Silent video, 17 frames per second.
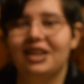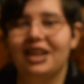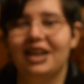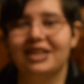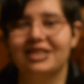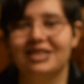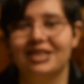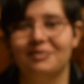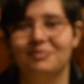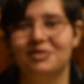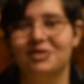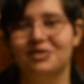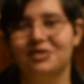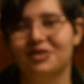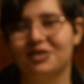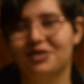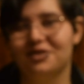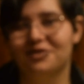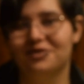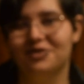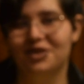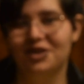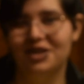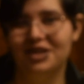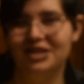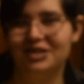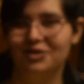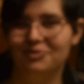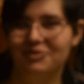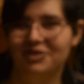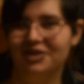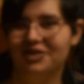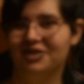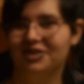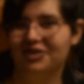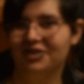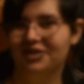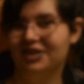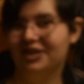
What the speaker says: like some sort of nerdy superhero.